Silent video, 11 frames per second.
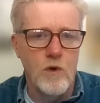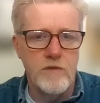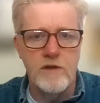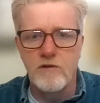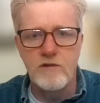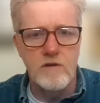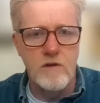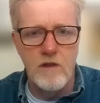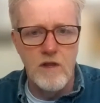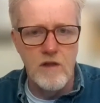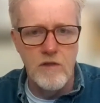what their
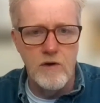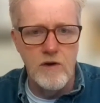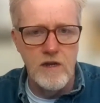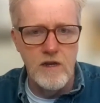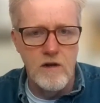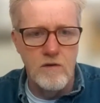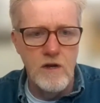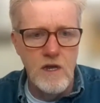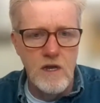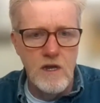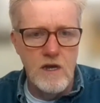their, you know,
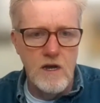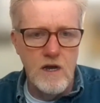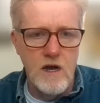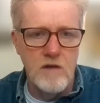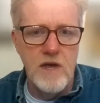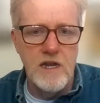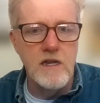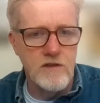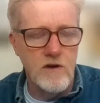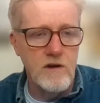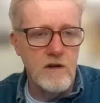unmet
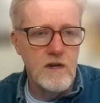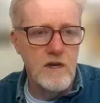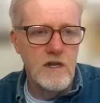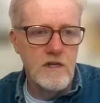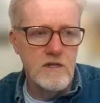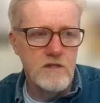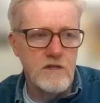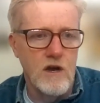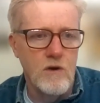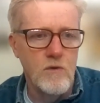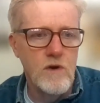needs are.
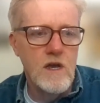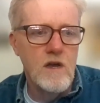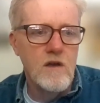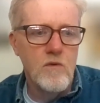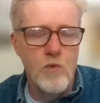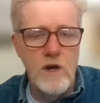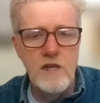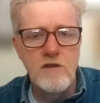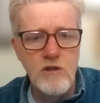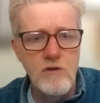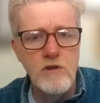So we
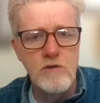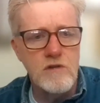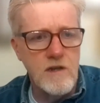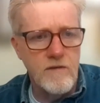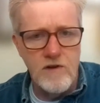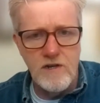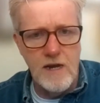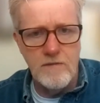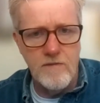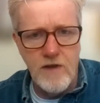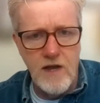do use different
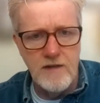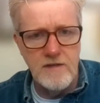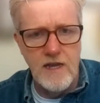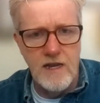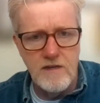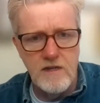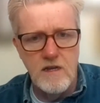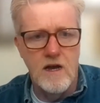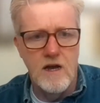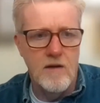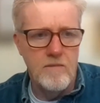types of content.
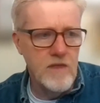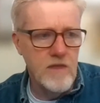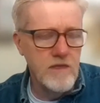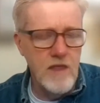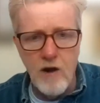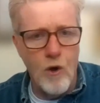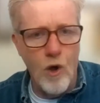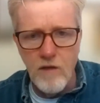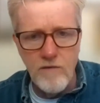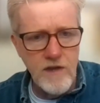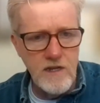Um, not
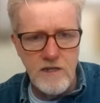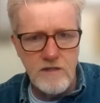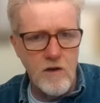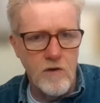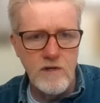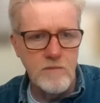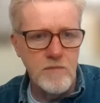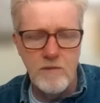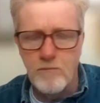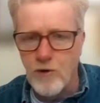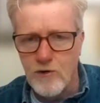all of it is going to
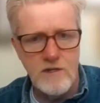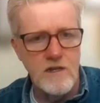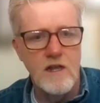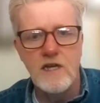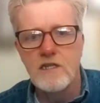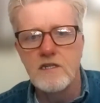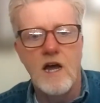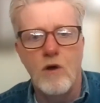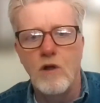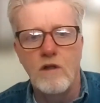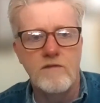be personalized,
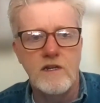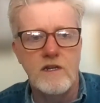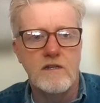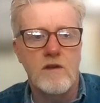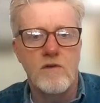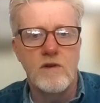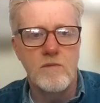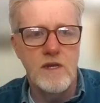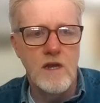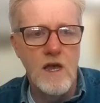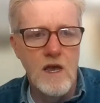not all of it is going to
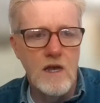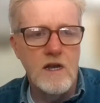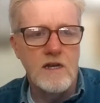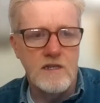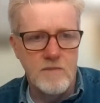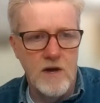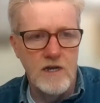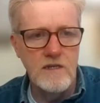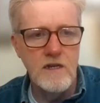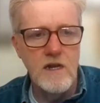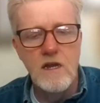be
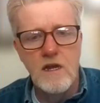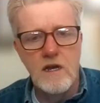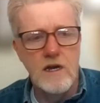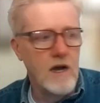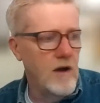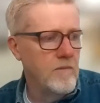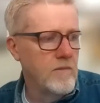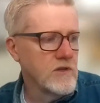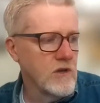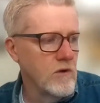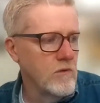customized. Um,
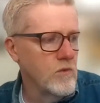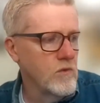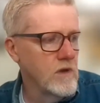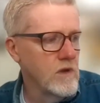so,